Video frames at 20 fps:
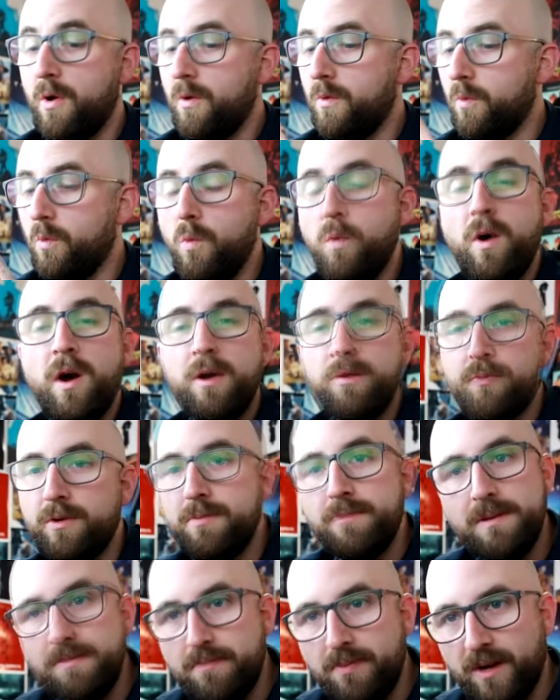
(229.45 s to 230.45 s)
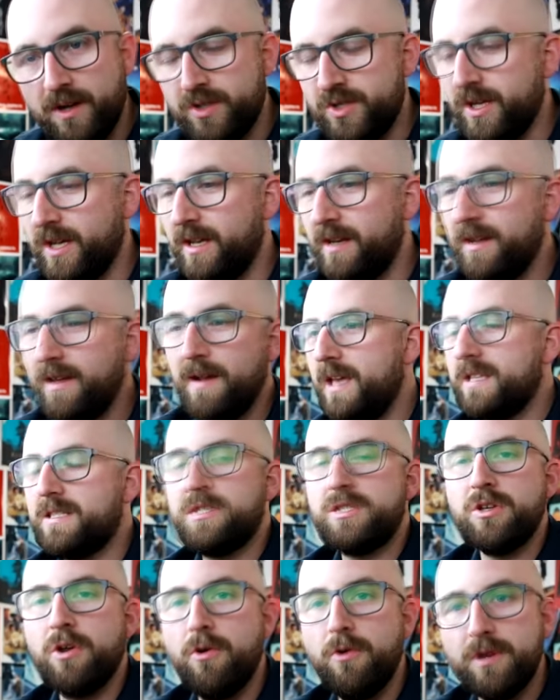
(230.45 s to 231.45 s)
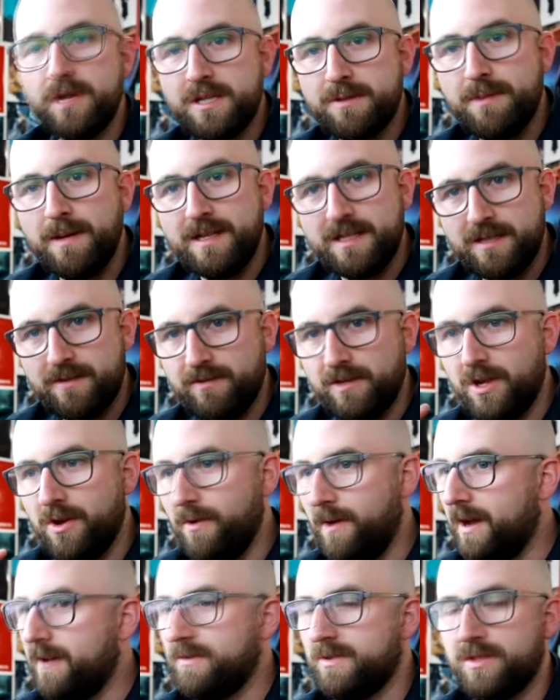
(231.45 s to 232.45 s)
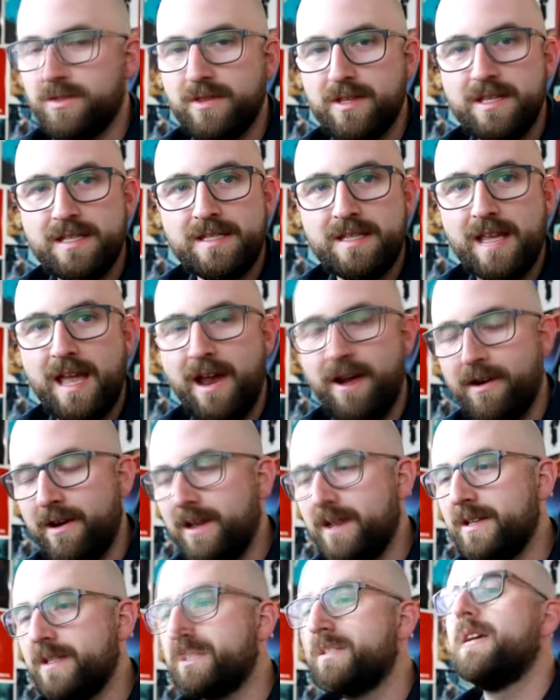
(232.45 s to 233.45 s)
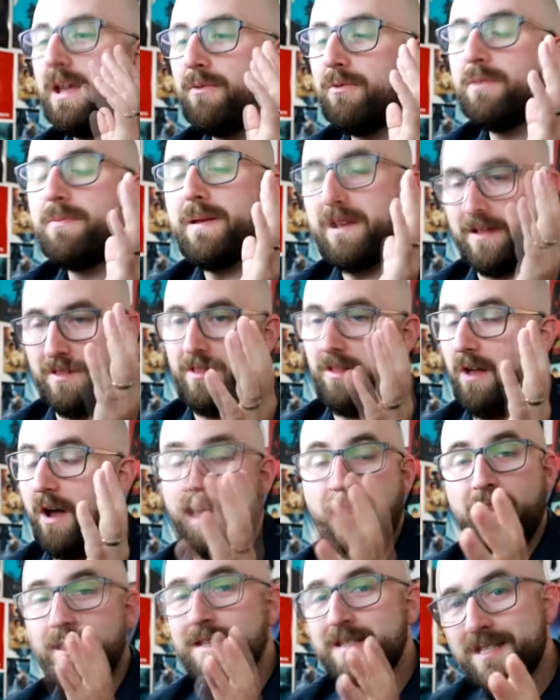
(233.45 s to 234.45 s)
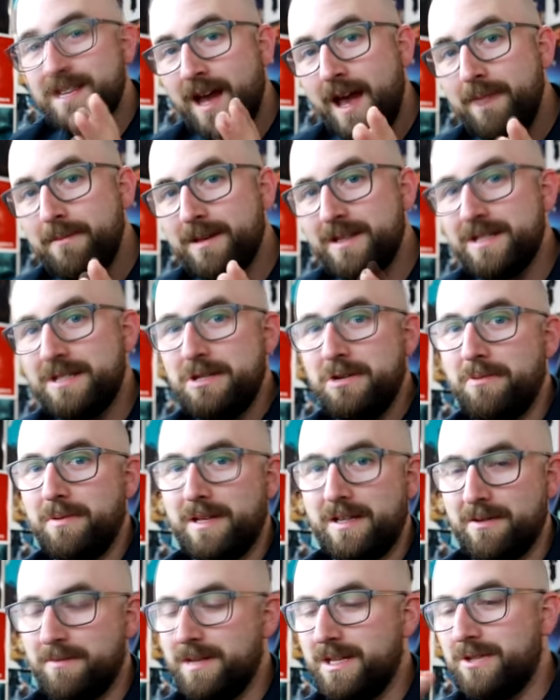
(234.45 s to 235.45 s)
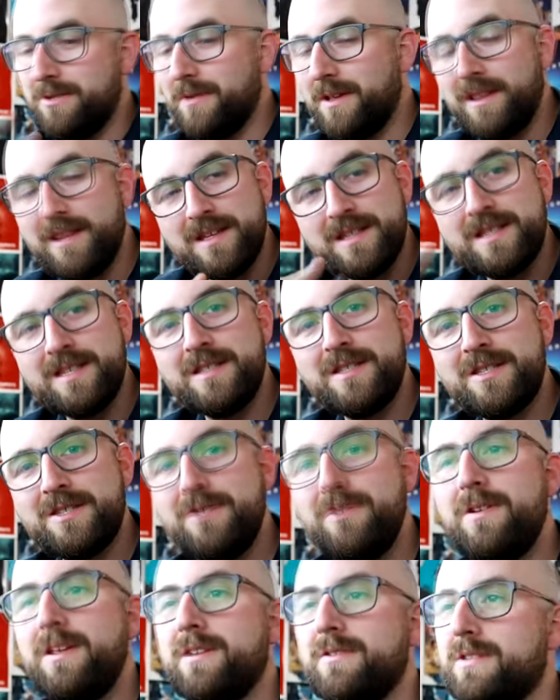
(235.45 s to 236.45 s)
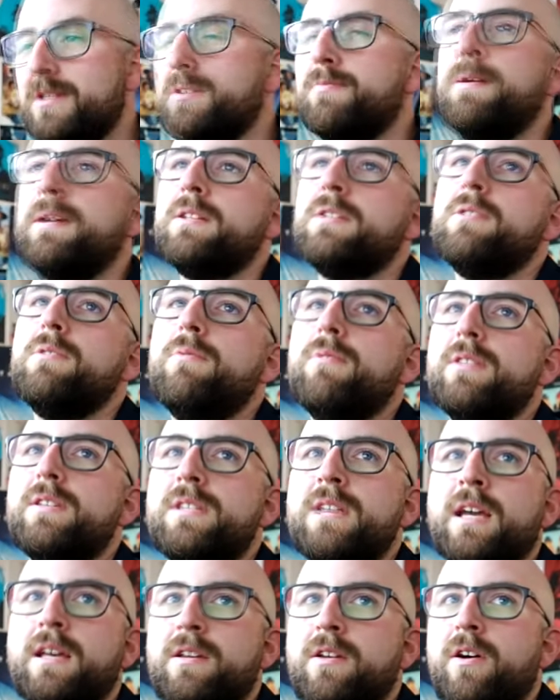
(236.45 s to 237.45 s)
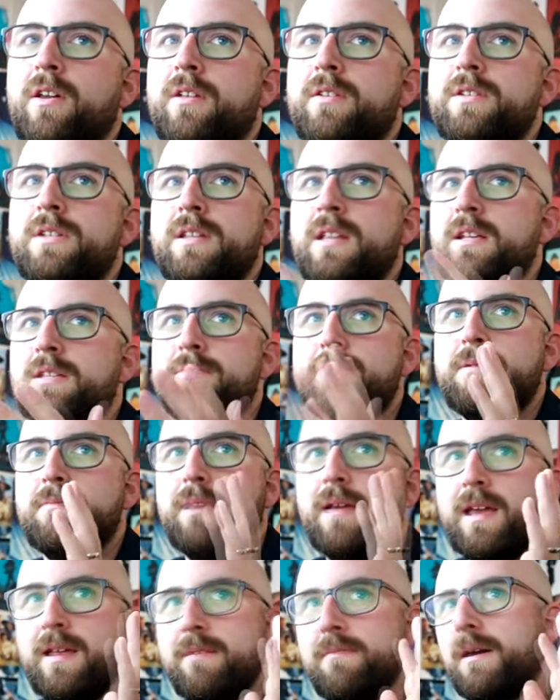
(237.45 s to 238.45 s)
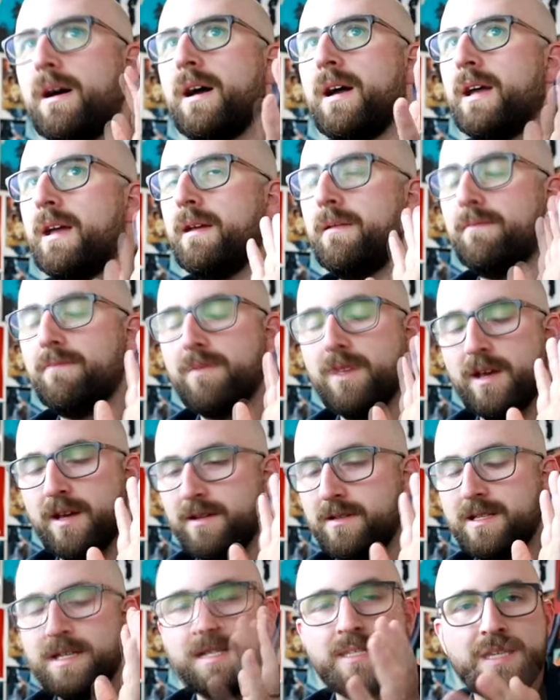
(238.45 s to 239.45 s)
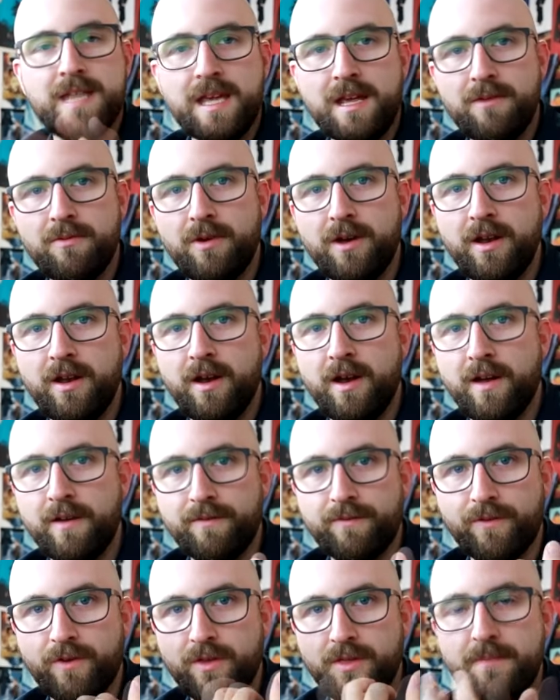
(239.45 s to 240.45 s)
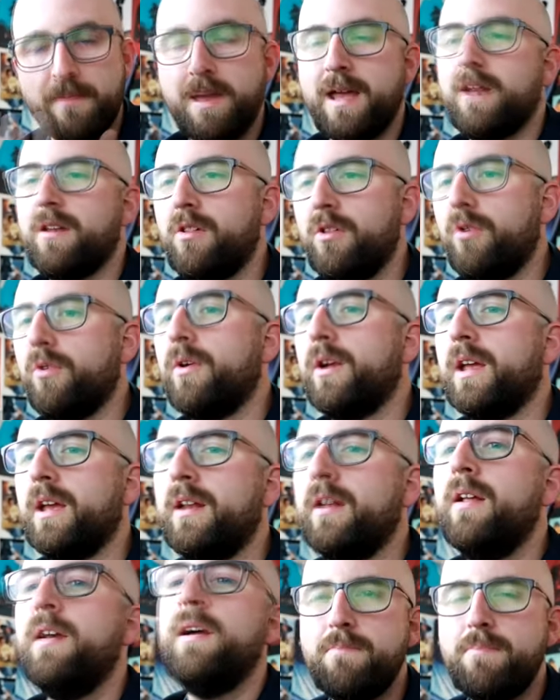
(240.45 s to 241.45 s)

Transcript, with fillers: One would be budget. It's so expensive to go out into these areas. It would be a lot less time consuming to be doing this in studios, especially with the technology that's been made by uh, Disney and whatnot for The Mandalorian.